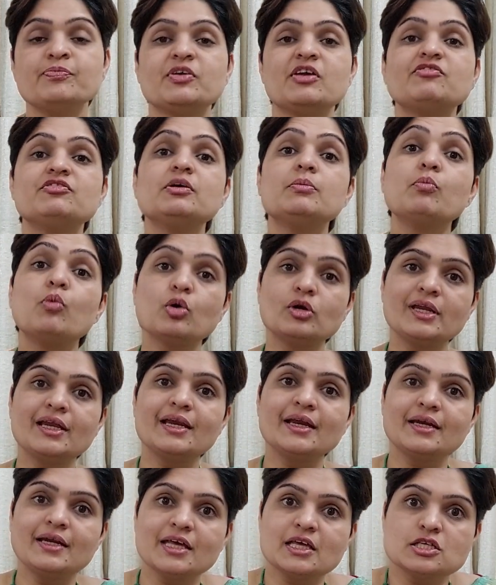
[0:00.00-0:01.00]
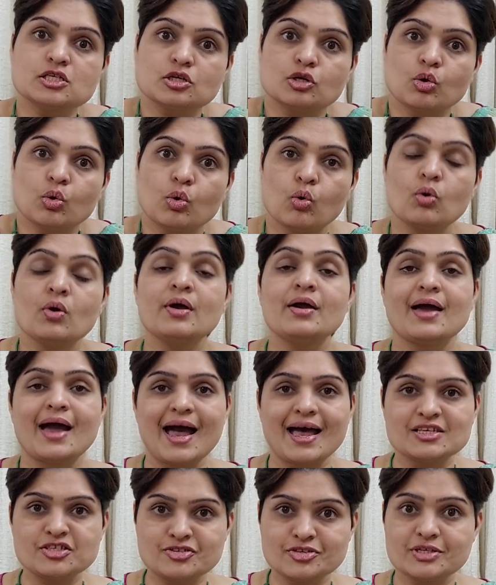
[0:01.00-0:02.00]
If the motility is low,
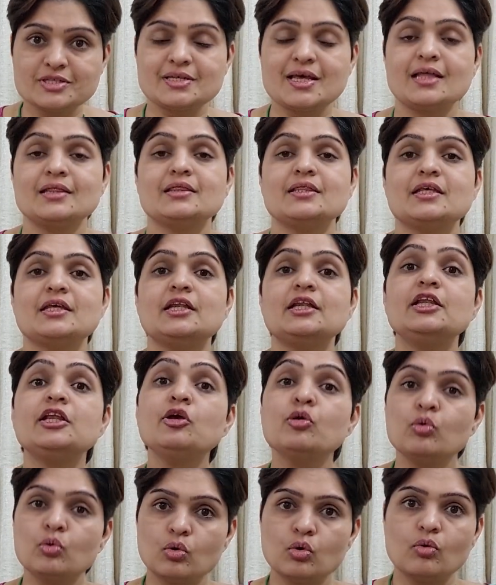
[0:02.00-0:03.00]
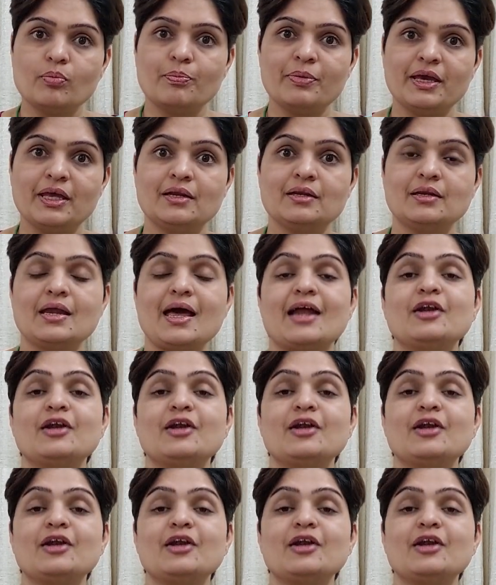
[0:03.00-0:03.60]
astaxanthin, leucopene,